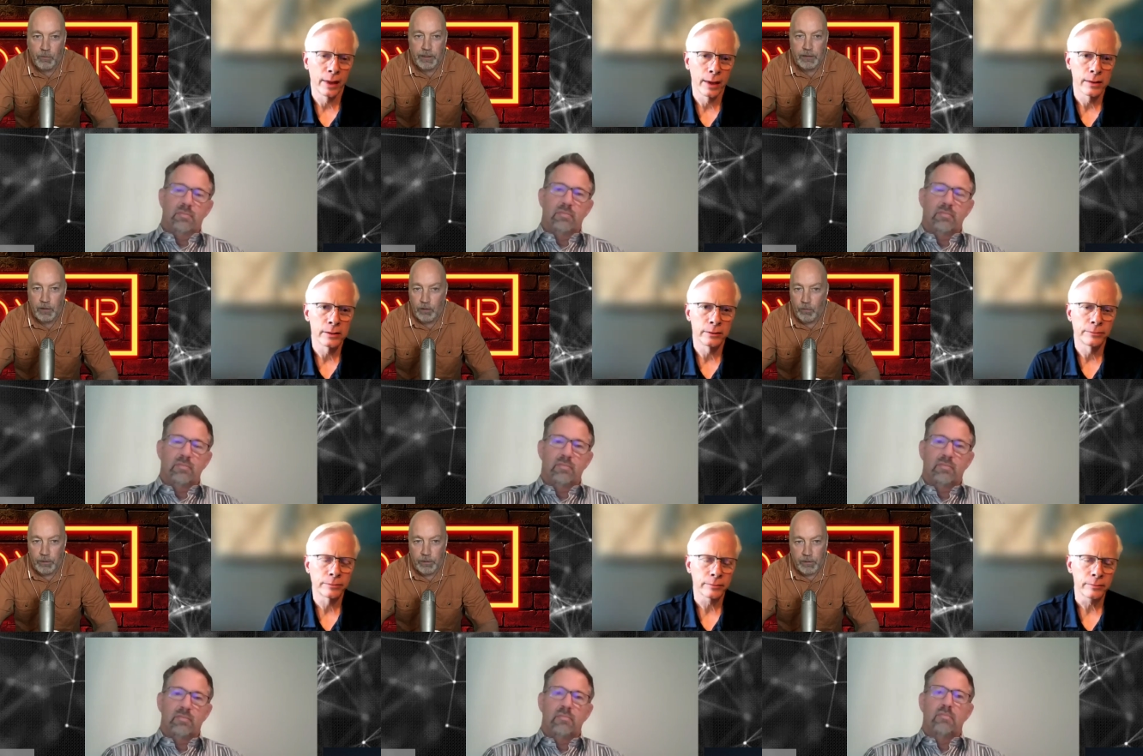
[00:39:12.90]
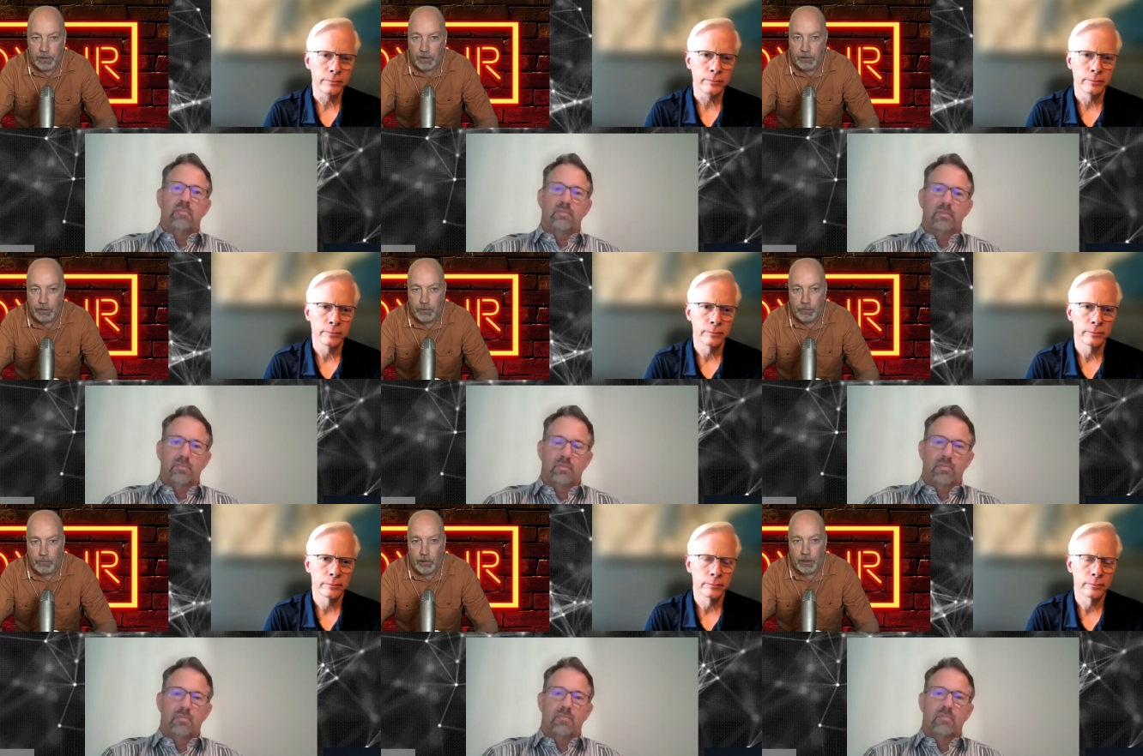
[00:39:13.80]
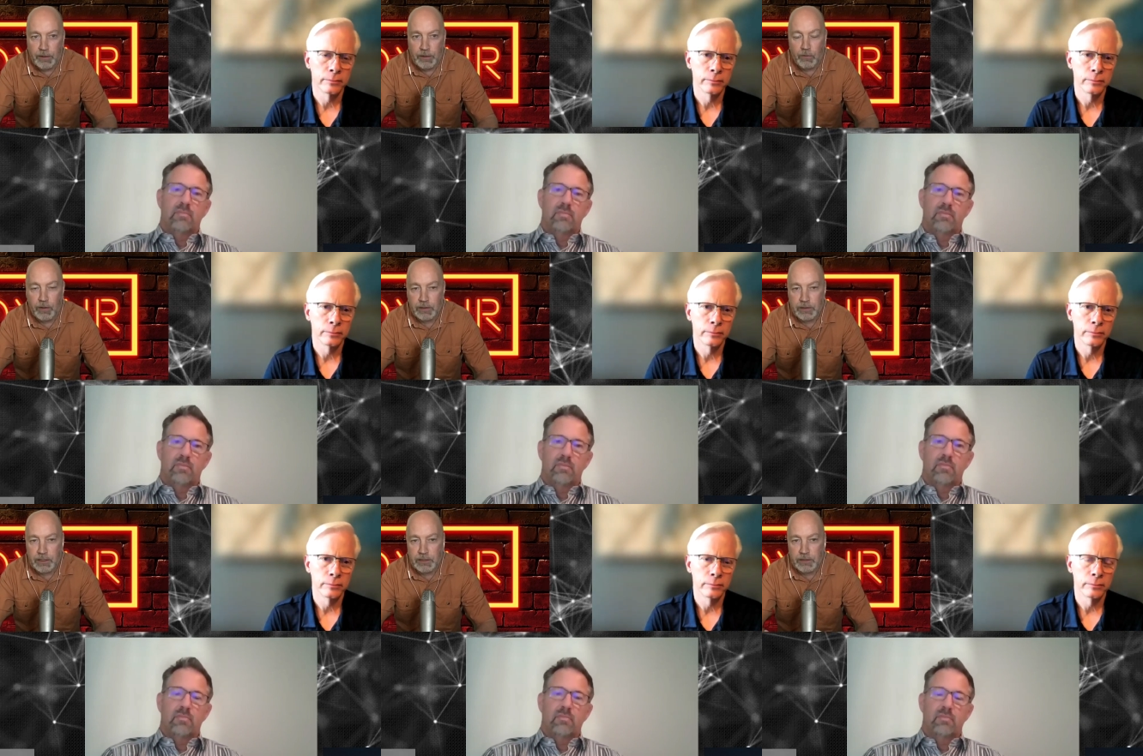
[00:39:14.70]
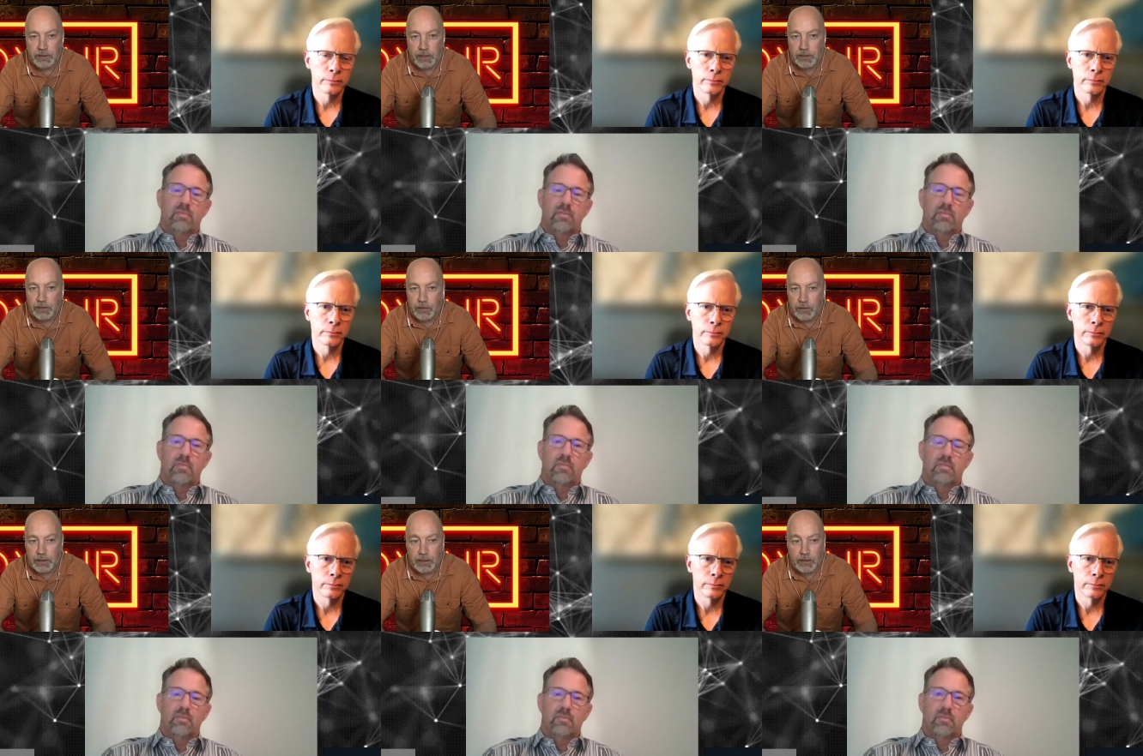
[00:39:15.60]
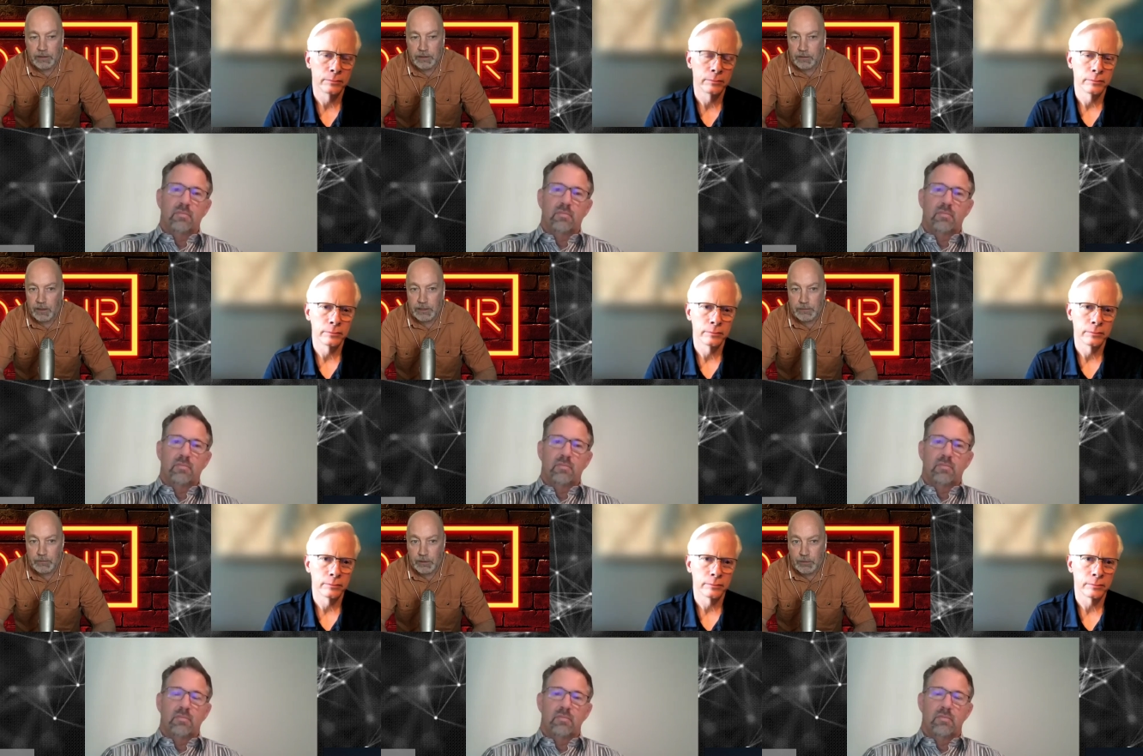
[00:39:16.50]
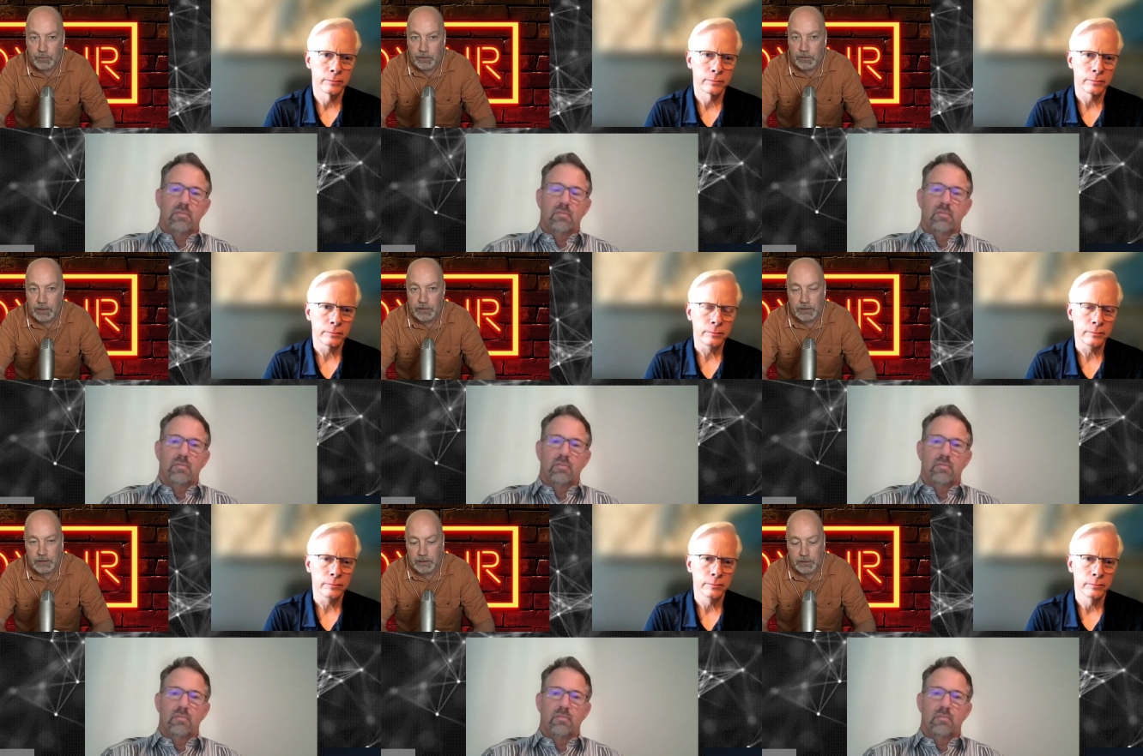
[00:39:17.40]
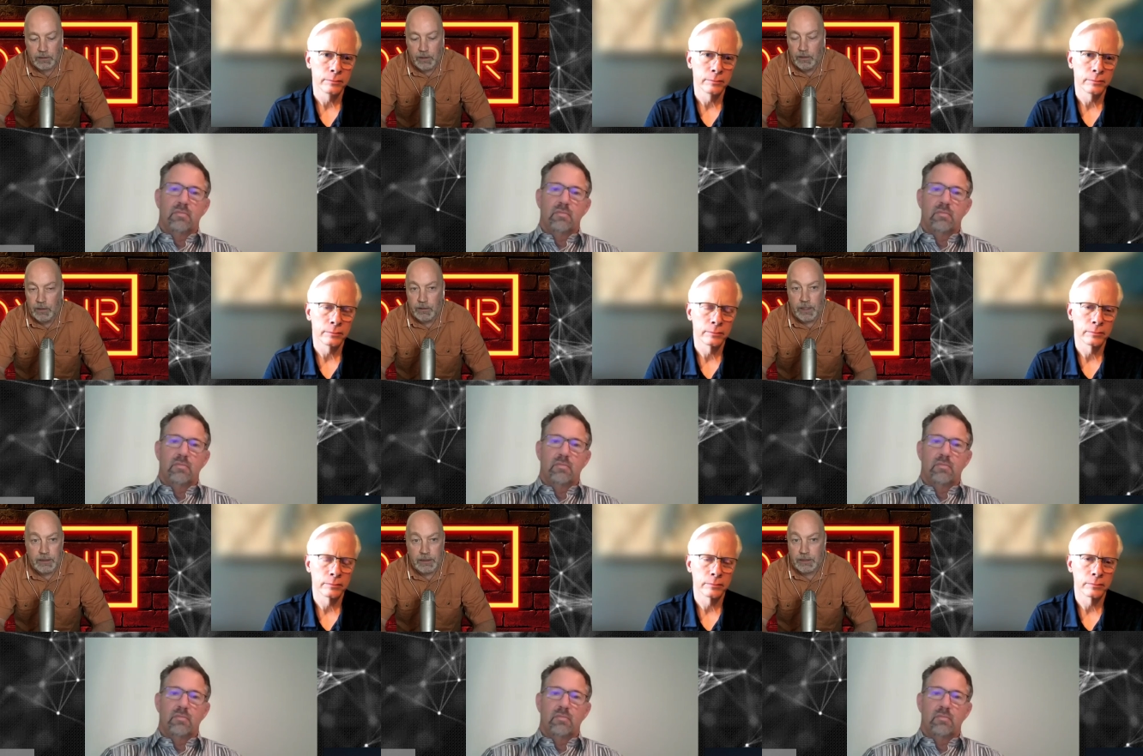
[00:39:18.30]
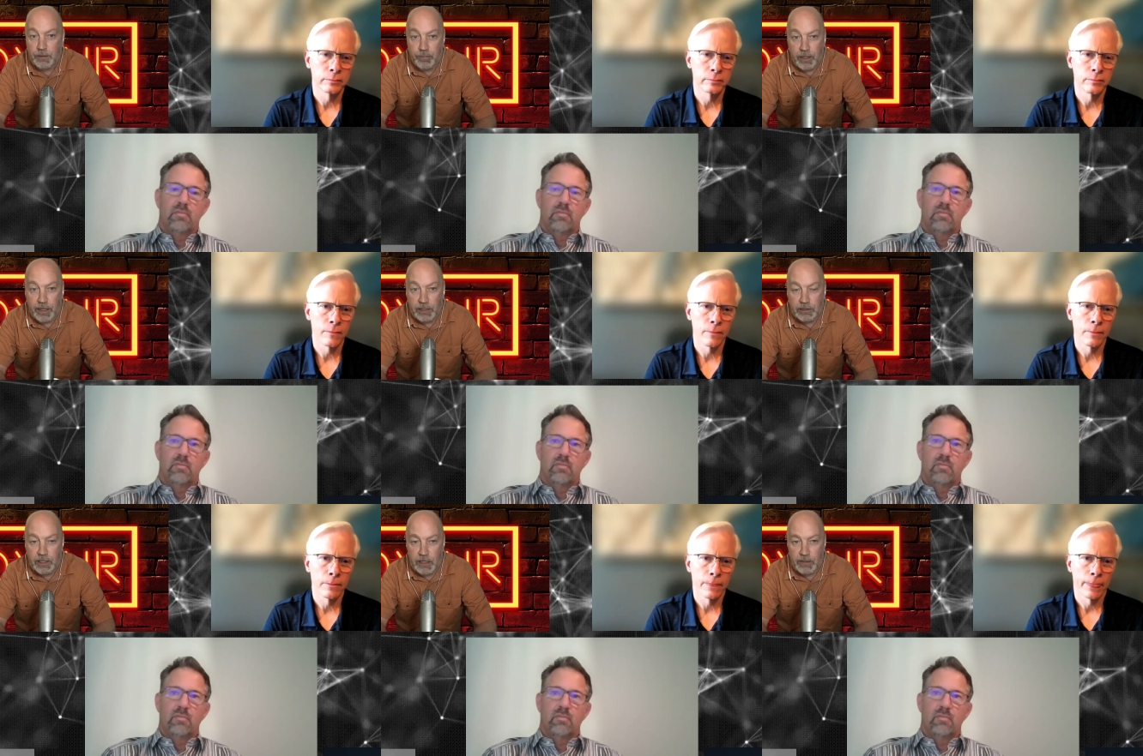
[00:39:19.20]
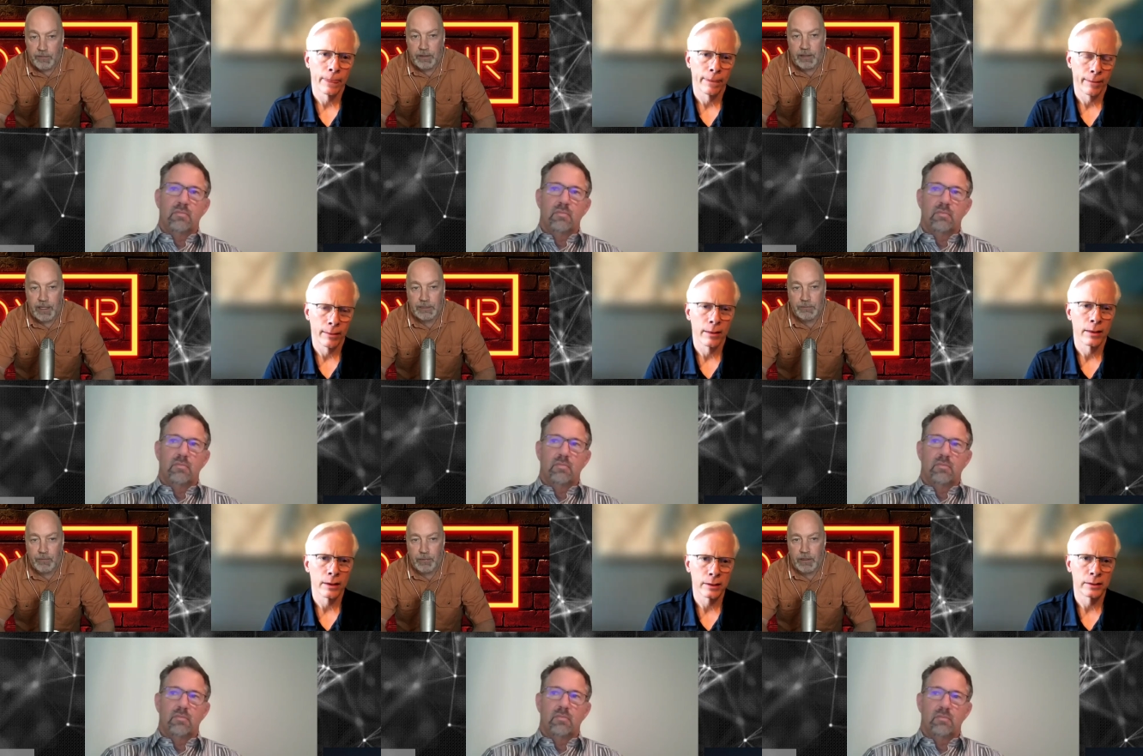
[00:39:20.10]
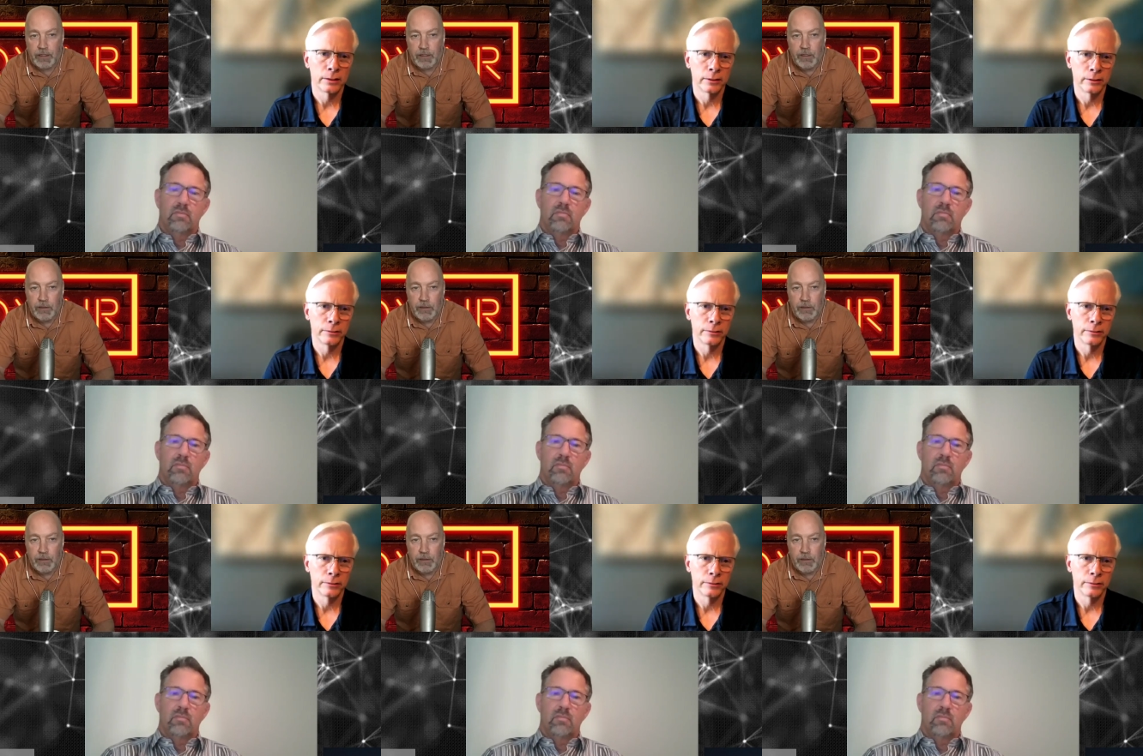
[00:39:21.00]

Speaker 1: point? Where are things going wrong in the organization? Let's start there. Is it customer experience? Is it is it supply chain? Whatever the case may be,